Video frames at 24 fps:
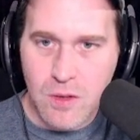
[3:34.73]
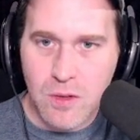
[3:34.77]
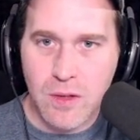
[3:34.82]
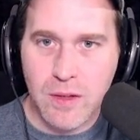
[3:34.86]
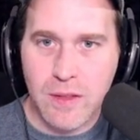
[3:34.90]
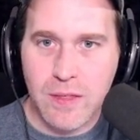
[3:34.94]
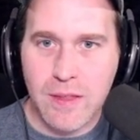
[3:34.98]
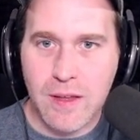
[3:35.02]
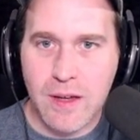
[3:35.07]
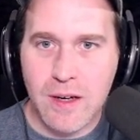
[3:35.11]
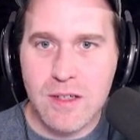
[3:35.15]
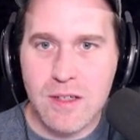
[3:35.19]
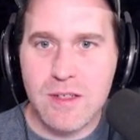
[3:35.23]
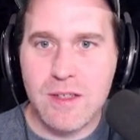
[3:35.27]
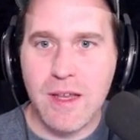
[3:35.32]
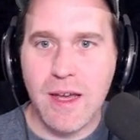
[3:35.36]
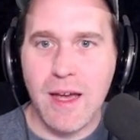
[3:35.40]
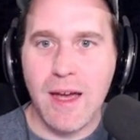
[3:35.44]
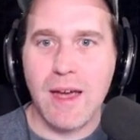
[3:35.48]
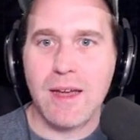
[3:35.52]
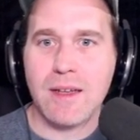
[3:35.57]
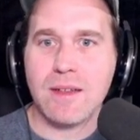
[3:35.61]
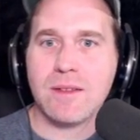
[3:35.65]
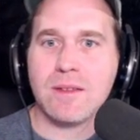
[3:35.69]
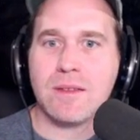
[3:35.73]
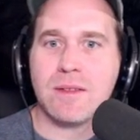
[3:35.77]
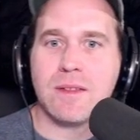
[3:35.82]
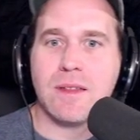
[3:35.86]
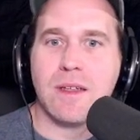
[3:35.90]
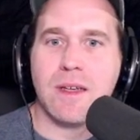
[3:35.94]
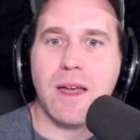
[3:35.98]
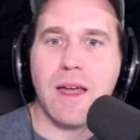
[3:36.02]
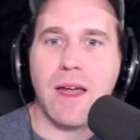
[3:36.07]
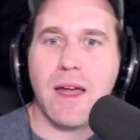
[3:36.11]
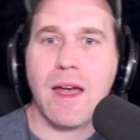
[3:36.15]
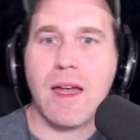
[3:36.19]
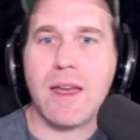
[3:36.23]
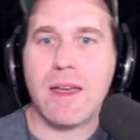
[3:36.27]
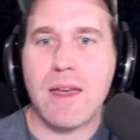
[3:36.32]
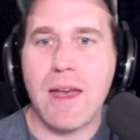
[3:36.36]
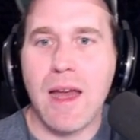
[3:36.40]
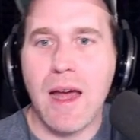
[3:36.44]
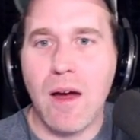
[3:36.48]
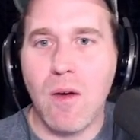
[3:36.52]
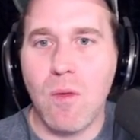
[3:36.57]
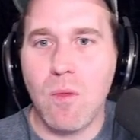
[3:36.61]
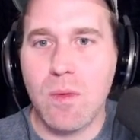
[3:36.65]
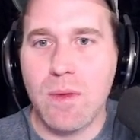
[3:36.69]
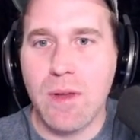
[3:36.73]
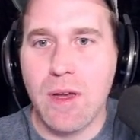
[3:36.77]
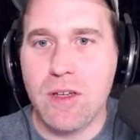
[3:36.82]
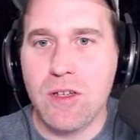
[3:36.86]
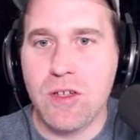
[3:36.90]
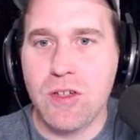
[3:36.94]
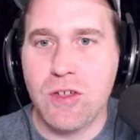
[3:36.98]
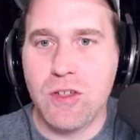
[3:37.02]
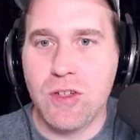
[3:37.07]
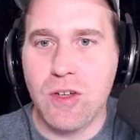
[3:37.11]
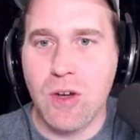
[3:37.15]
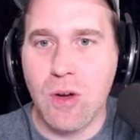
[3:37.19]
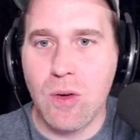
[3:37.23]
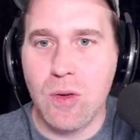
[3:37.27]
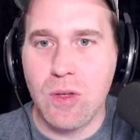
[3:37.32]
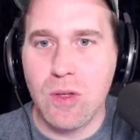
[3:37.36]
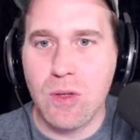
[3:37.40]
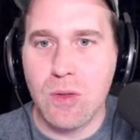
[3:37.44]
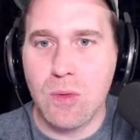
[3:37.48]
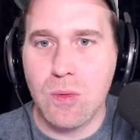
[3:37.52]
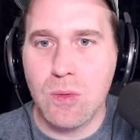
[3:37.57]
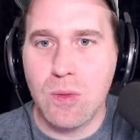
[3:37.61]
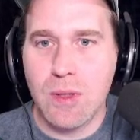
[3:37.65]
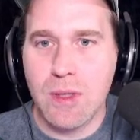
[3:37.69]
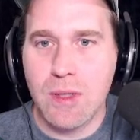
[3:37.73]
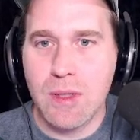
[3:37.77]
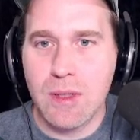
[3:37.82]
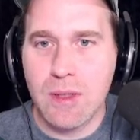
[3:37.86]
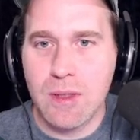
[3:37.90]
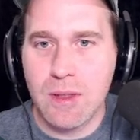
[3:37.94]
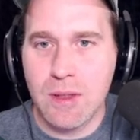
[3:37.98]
Right, there's that. And now let's show you